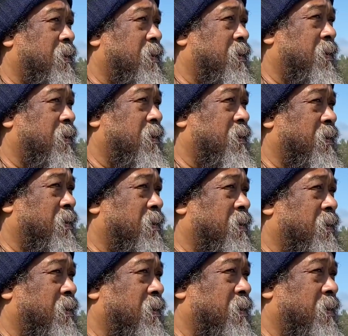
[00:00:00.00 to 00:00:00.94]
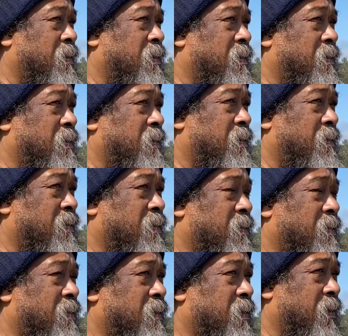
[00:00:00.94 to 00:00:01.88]
the
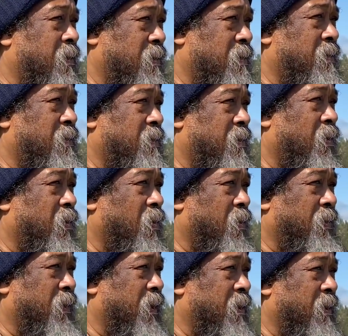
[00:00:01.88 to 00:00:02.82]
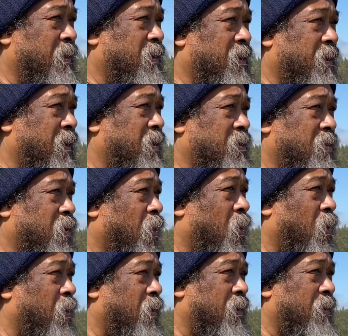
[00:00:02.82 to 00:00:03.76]
whole thing cannot
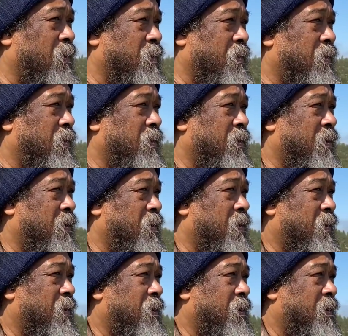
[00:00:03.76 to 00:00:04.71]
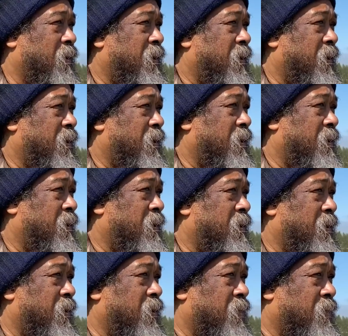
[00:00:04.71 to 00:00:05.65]
hold,
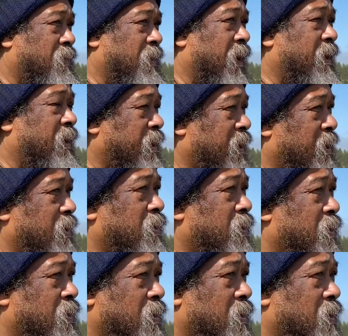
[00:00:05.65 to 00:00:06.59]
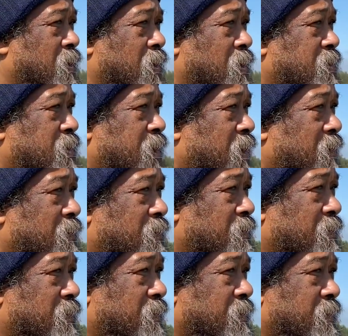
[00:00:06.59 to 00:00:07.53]
and you find again
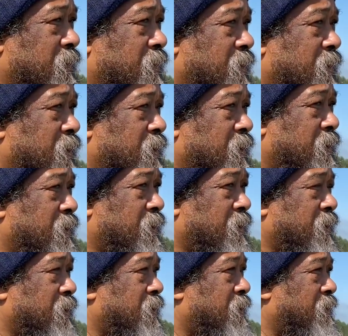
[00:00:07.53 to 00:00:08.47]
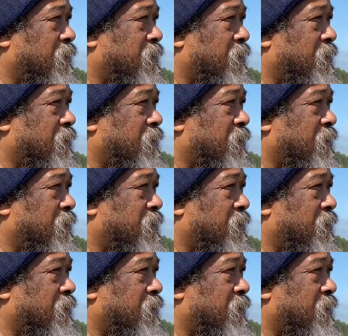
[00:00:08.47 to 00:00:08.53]
yourself, and